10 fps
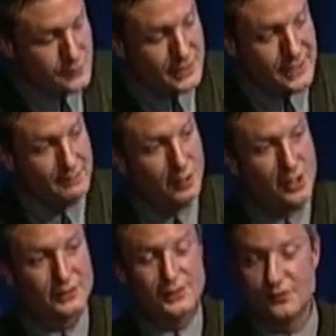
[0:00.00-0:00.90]
He
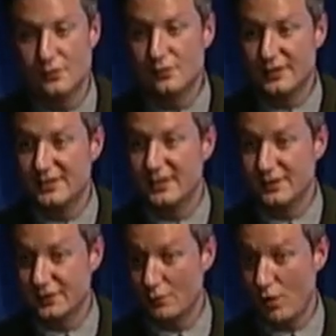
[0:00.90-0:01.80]
belonged to this. Uh,
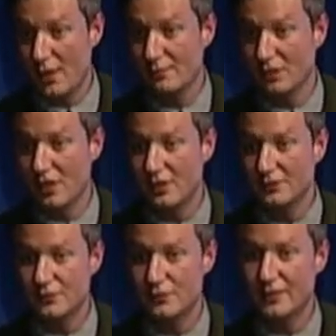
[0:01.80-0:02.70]
the squatter
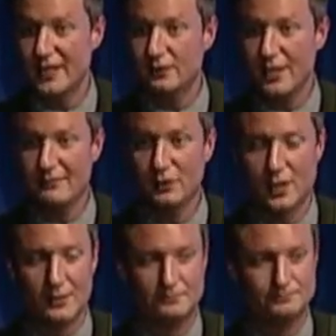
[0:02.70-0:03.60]
belonged to a claim
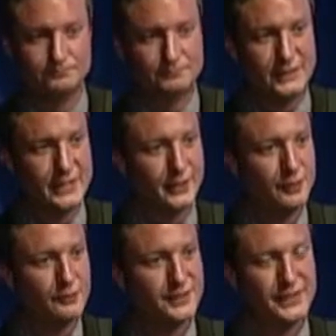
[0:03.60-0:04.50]
club. He
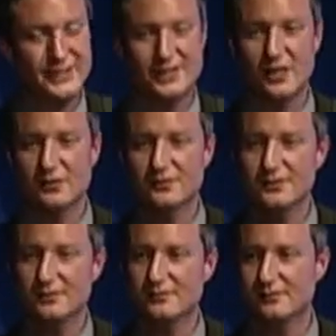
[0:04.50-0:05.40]
goes and he
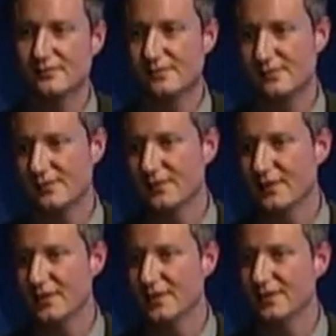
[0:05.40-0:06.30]
tells
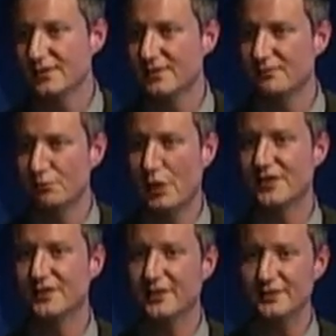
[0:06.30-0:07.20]
his
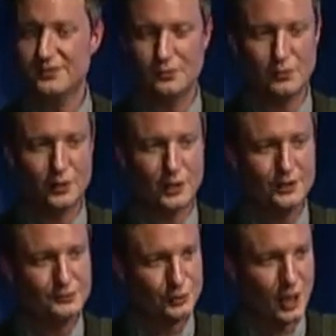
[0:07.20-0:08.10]
president
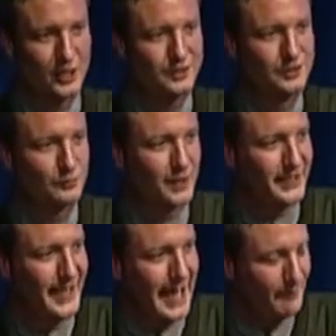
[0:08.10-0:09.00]
or judge what
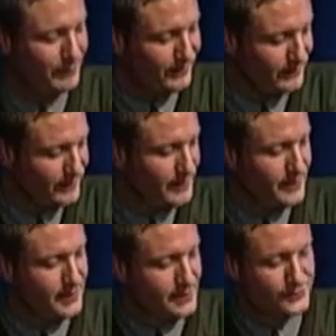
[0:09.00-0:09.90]
had happened.
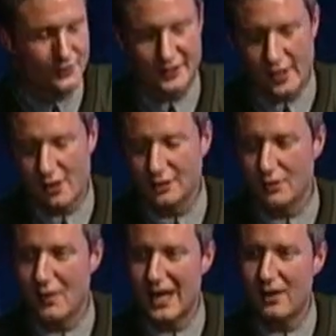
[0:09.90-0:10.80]
So they all
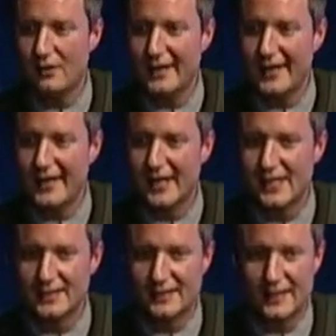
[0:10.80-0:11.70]
go out
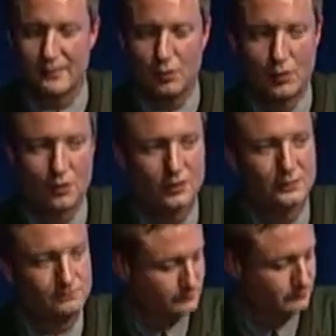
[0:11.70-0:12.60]
and they pull
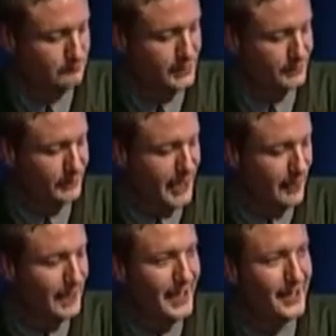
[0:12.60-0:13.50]
Mr.
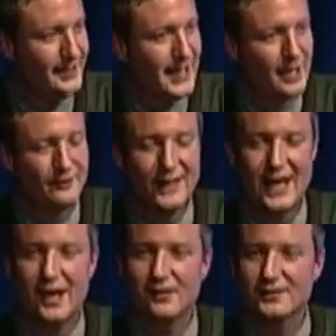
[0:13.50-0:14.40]
Callahan out of the
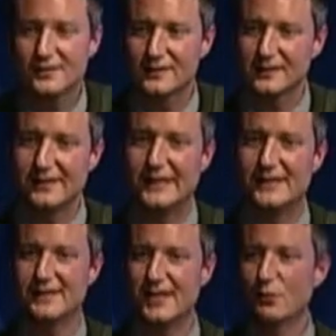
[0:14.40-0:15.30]
house and
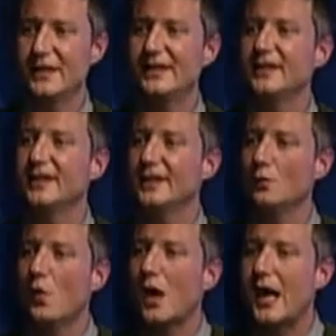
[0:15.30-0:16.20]
they say, We think it
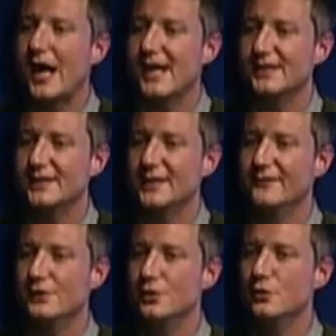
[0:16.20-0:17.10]
wise
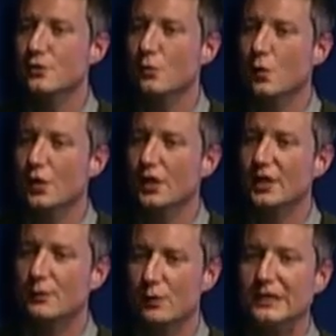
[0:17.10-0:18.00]
if you
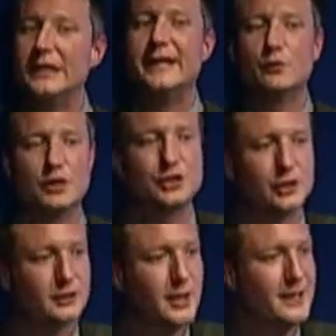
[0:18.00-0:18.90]
would relinquish
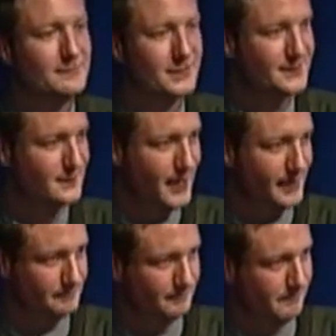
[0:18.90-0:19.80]
your claim to this
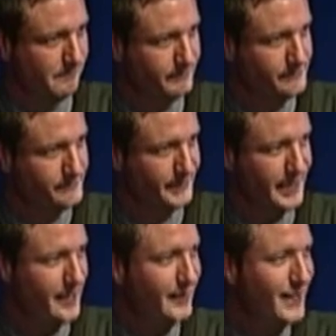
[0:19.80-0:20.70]
land.
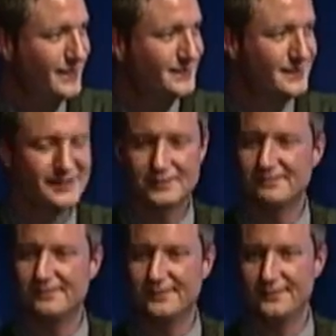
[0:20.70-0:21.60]
Callahan says,
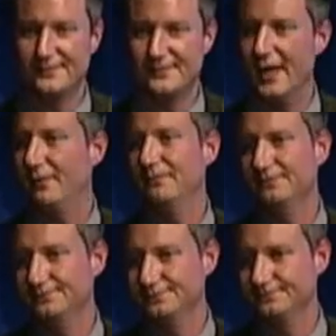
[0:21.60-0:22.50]
No.
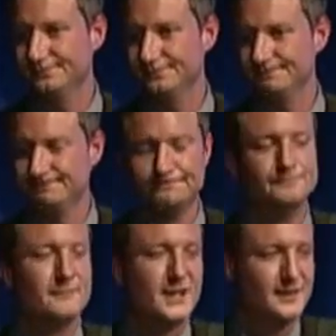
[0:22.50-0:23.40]

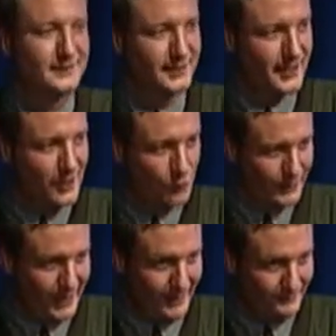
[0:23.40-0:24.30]
They say,
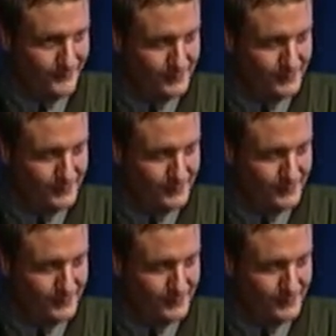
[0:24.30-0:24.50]
Okay.